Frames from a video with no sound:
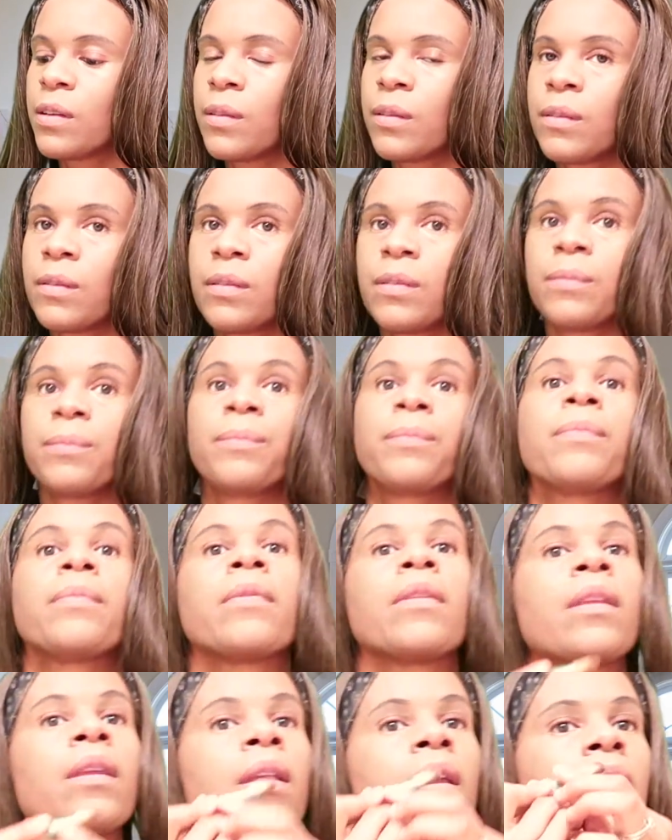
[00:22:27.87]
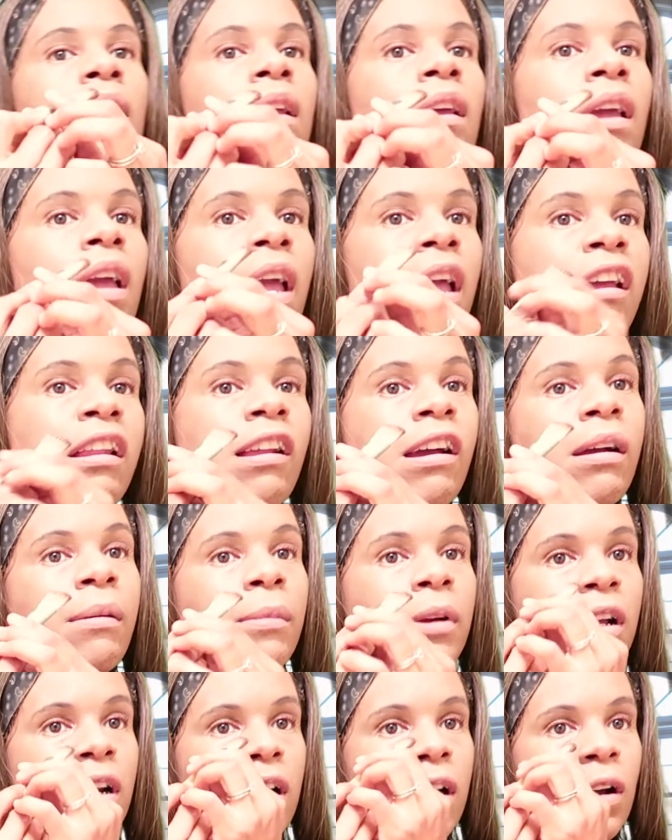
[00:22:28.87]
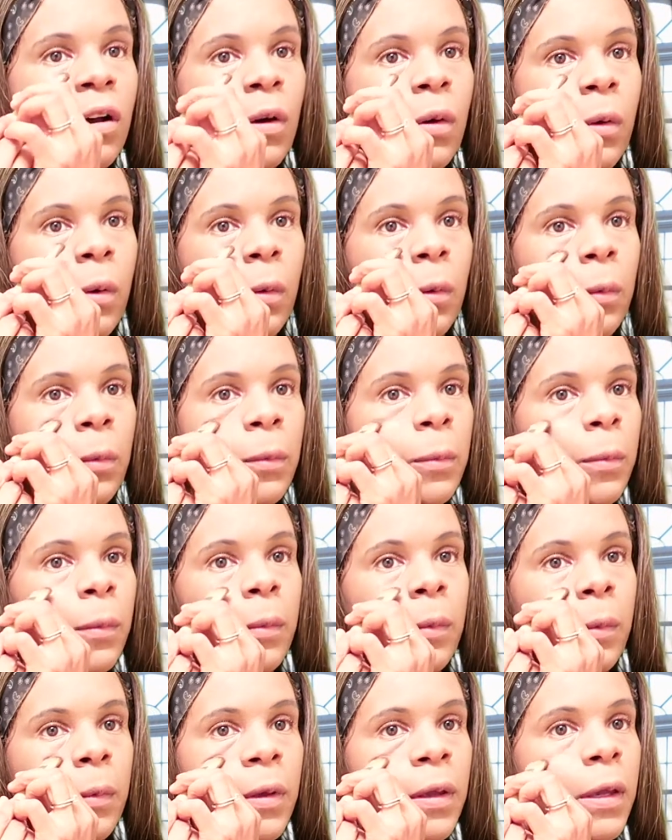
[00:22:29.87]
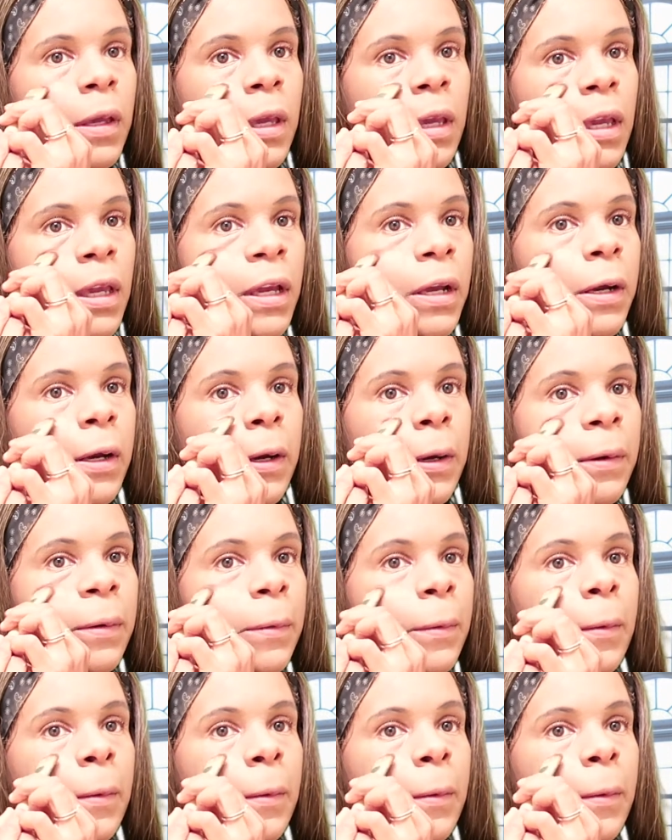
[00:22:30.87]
and I'm gonna go here.